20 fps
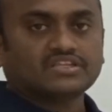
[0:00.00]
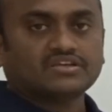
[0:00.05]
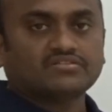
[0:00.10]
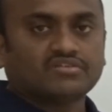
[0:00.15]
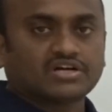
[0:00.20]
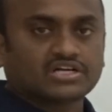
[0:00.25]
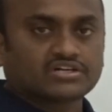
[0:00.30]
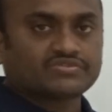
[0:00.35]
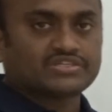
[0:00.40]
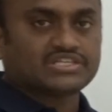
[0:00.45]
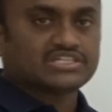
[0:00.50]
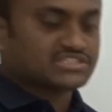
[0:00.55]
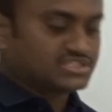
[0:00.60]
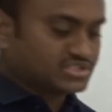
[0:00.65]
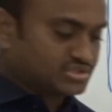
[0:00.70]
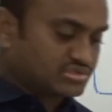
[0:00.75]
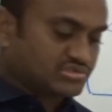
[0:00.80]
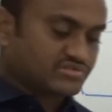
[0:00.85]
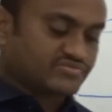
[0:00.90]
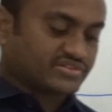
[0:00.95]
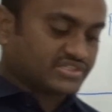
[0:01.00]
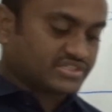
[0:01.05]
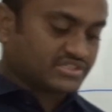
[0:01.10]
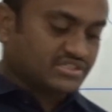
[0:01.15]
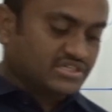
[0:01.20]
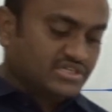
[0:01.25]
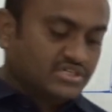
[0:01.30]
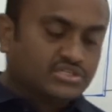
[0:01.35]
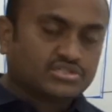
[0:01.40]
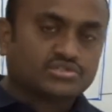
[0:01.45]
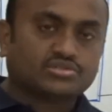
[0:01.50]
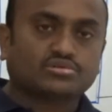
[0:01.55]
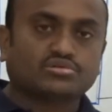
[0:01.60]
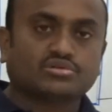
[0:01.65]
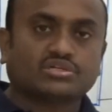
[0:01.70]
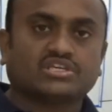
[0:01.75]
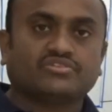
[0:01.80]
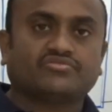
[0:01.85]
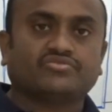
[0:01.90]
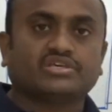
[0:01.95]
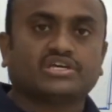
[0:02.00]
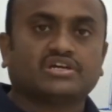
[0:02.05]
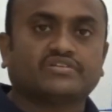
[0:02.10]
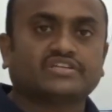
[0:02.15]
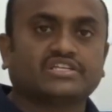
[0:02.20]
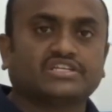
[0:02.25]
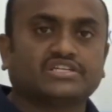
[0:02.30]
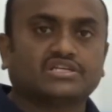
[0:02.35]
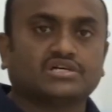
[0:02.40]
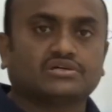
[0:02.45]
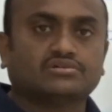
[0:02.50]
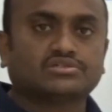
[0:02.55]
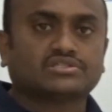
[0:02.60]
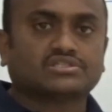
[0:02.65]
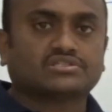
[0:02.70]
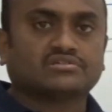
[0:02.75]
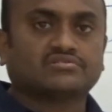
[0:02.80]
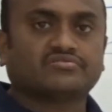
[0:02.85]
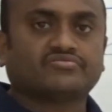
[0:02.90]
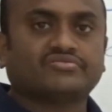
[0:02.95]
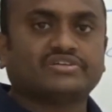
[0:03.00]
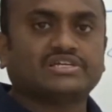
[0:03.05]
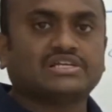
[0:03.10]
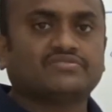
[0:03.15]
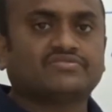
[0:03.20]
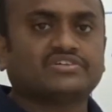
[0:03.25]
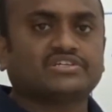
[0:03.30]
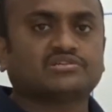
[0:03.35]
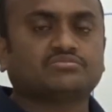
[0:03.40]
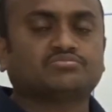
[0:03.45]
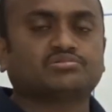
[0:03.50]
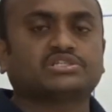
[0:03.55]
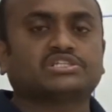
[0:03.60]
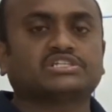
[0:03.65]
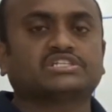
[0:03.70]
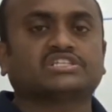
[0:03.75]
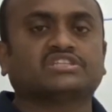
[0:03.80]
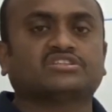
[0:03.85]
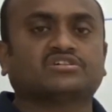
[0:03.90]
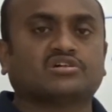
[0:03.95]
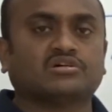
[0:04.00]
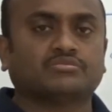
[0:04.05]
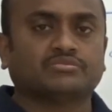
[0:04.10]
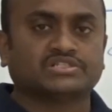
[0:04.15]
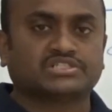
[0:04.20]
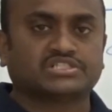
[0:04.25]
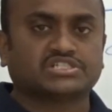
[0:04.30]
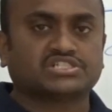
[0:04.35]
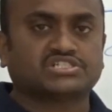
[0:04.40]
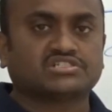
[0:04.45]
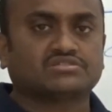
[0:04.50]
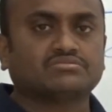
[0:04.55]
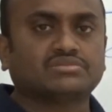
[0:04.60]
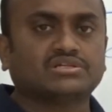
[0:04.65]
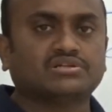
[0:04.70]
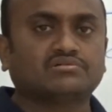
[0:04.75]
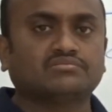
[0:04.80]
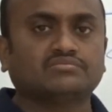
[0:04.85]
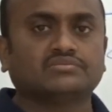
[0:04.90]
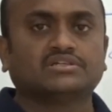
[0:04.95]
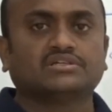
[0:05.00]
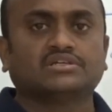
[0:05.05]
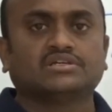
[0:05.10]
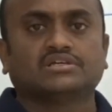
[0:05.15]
what we learned so far. So if you have any doubts, feel free to put it in the comment section below.